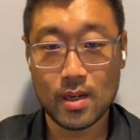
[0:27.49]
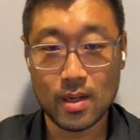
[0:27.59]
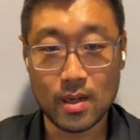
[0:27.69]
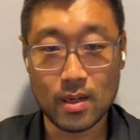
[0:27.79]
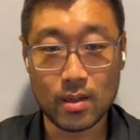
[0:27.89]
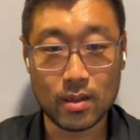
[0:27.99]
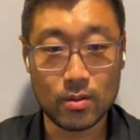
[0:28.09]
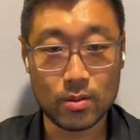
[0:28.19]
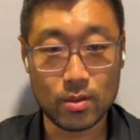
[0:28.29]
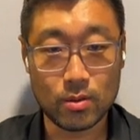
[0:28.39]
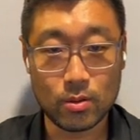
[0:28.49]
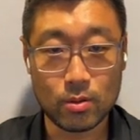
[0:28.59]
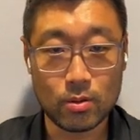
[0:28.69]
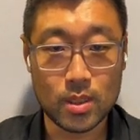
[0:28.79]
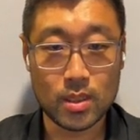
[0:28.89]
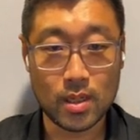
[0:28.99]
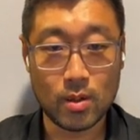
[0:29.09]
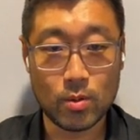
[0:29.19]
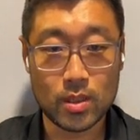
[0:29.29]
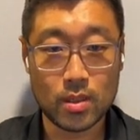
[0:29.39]
You can also do, let's say,
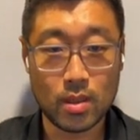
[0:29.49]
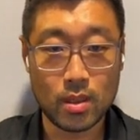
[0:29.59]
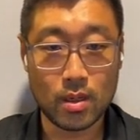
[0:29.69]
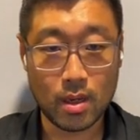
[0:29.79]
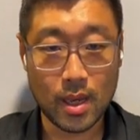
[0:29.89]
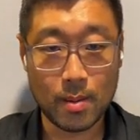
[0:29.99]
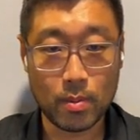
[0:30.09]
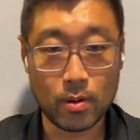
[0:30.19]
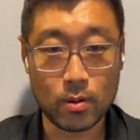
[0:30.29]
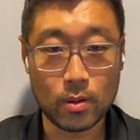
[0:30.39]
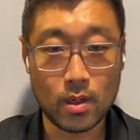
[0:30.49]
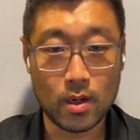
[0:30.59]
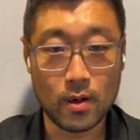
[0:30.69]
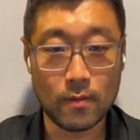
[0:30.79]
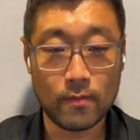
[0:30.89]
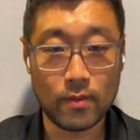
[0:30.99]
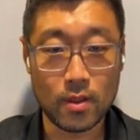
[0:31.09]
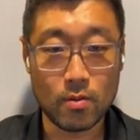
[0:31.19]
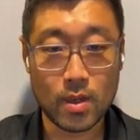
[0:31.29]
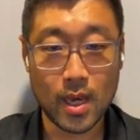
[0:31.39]
what's the capital of
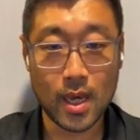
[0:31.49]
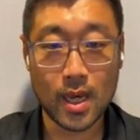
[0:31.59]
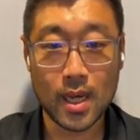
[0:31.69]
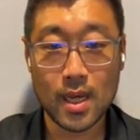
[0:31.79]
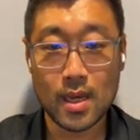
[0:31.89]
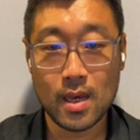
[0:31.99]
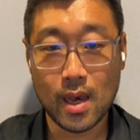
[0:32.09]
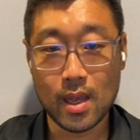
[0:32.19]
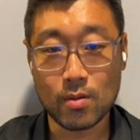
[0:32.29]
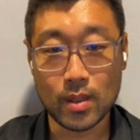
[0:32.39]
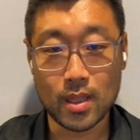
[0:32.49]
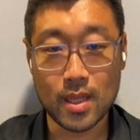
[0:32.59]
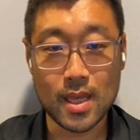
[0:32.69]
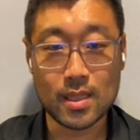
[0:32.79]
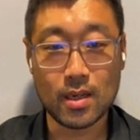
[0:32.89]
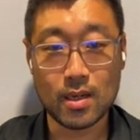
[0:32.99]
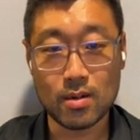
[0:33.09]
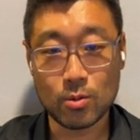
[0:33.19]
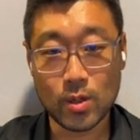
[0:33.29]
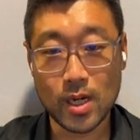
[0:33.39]
the UK, and you'll get the answer here
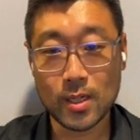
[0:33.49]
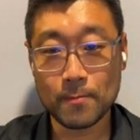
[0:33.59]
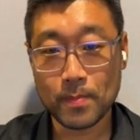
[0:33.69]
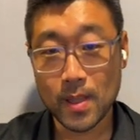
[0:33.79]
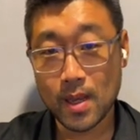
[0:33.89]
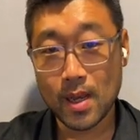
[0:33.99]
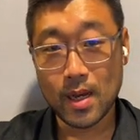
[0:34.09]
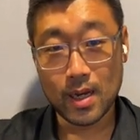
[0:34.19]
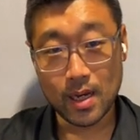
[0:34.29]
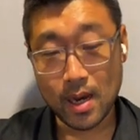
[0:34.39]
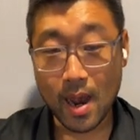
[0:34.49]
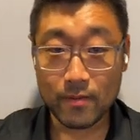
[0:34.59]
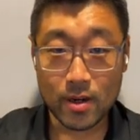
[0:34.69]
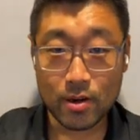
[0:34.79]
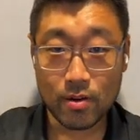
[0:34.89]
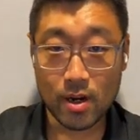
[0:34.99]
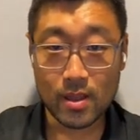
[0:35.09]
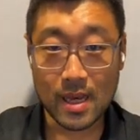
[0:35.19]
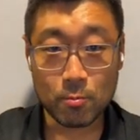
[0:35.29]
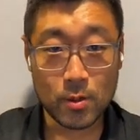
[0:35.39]
as well. After I
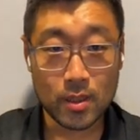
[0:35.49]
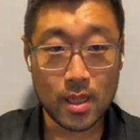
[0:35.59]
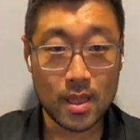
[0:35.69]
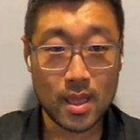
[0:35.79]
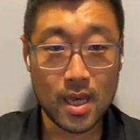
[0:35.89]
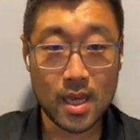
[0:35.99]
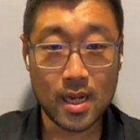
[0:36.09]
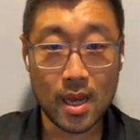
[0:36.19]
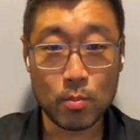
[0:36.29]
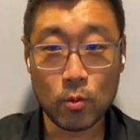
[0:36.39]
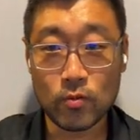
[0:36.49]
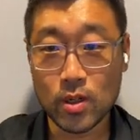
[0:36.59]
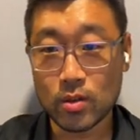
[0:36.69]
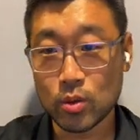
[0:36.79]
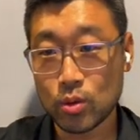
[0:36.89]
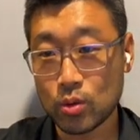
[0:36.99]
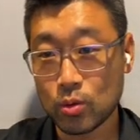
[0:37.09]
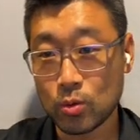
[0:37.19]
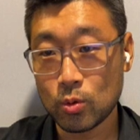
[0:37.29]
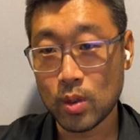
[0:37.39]
created that one, then I moved on
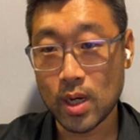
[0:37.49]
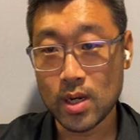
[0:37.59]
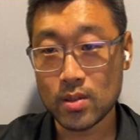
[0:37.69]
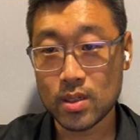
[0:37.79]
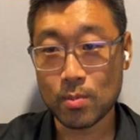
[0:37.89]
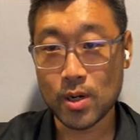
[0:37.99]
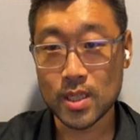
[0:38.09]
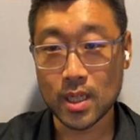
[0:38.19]
to summarizing